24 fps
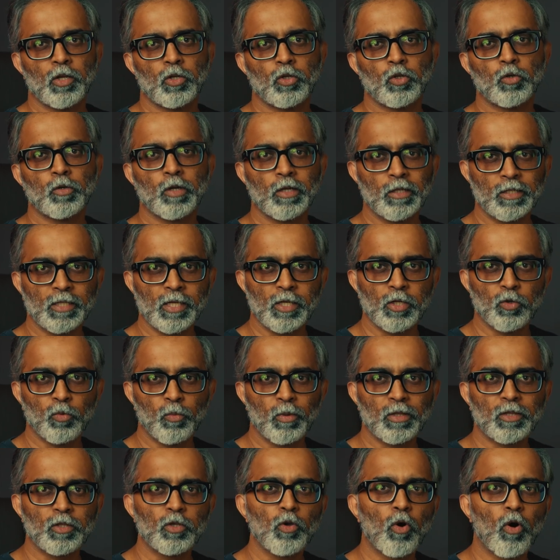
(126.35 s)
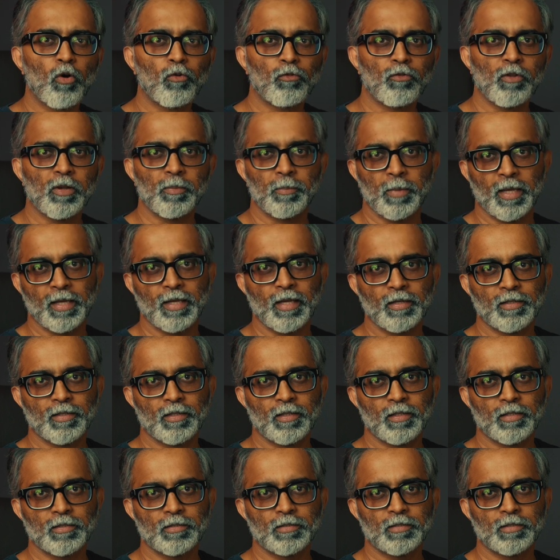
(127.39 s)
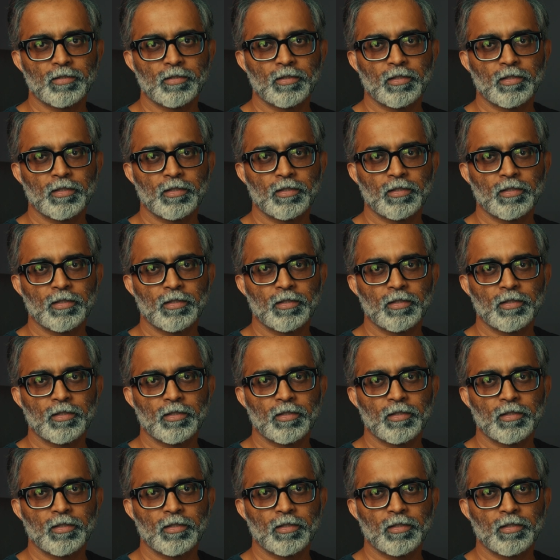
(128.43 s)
to continue with your filmmaking career?